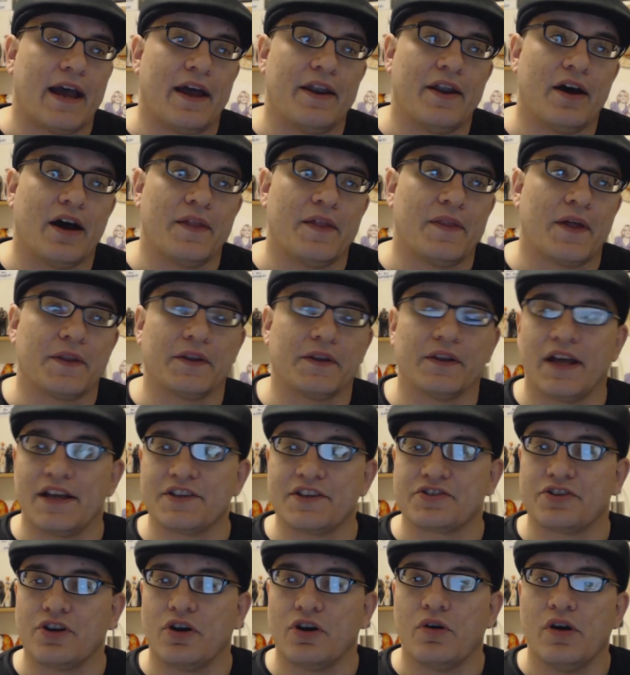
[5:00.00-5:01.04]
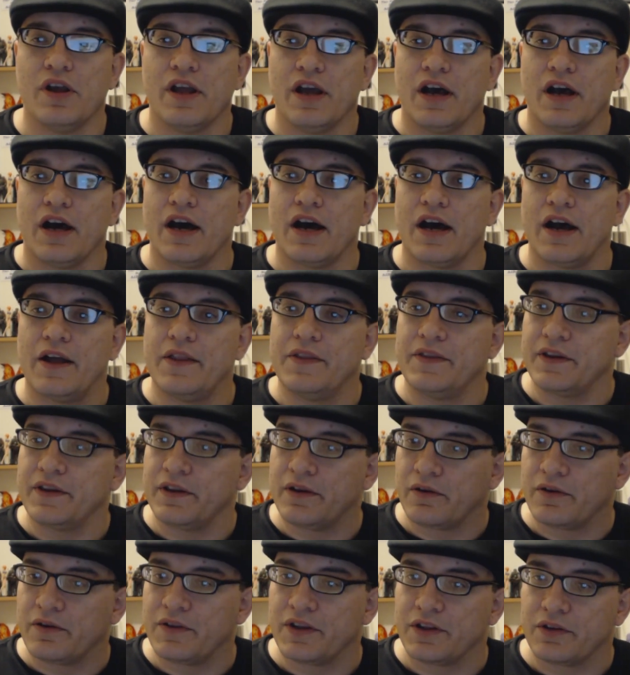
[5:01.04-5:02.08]
And nonetheless, though,
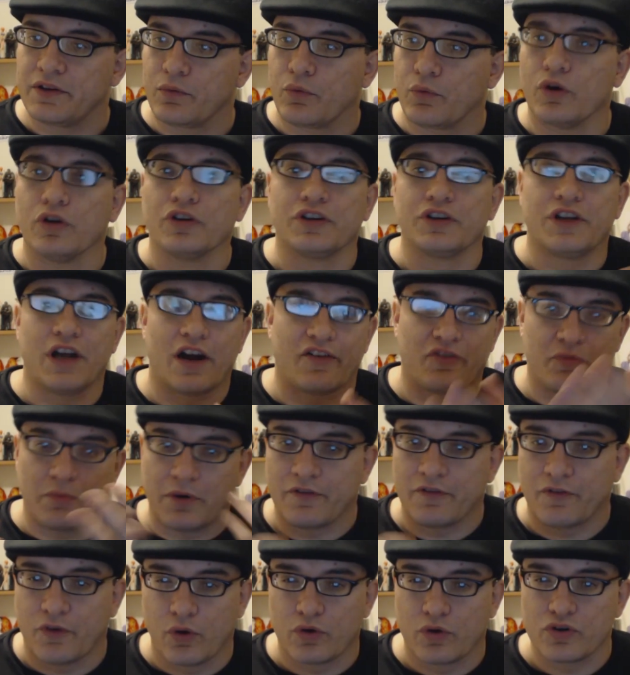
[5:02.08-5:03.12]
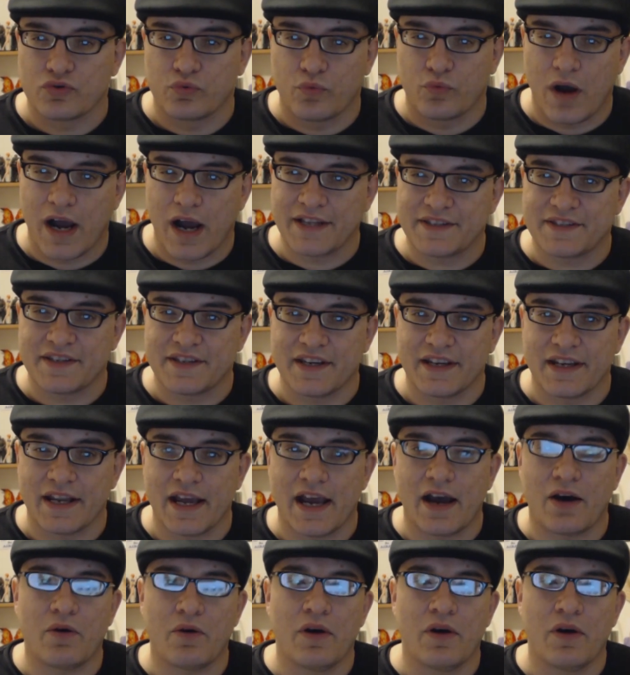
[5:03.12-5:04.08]
the world government, of course, wants it